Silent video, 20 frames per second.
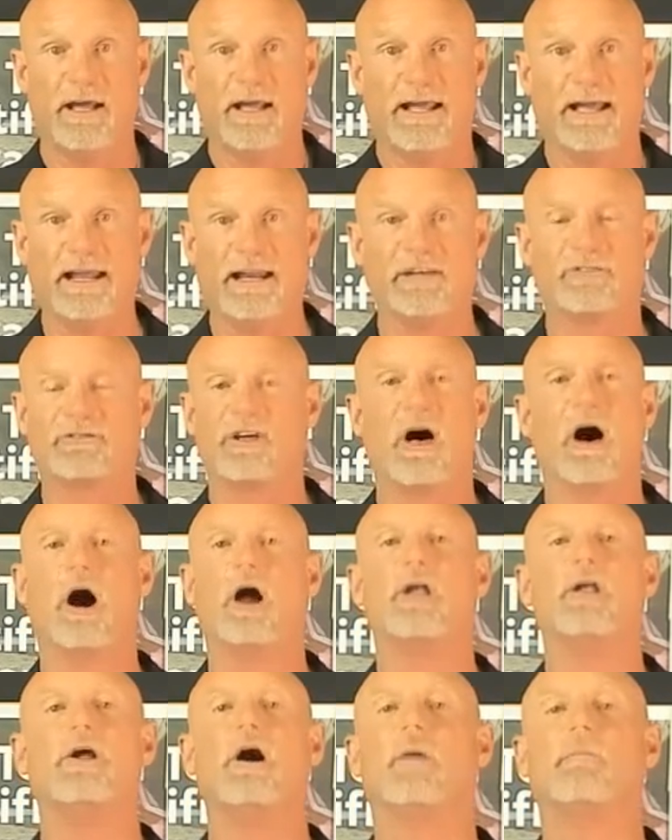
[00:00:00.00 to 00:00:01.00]
And it's
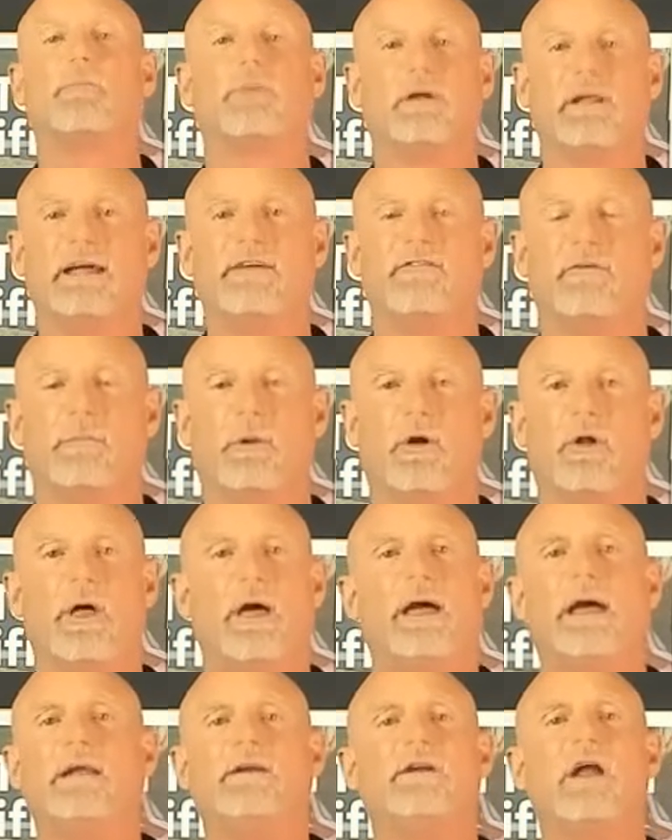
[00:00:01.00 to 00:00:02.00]
unbelievable.
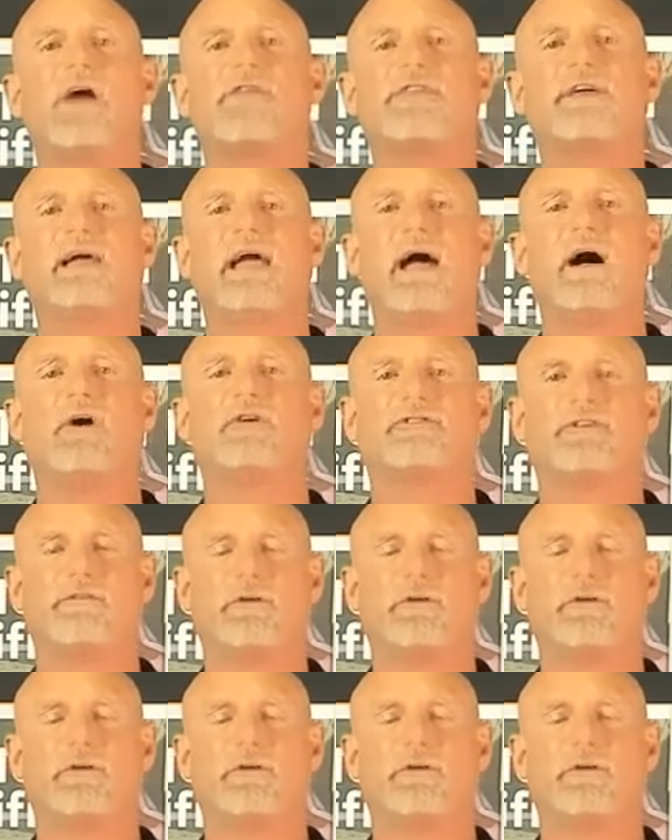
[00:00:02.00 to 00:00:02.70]
And nothing else,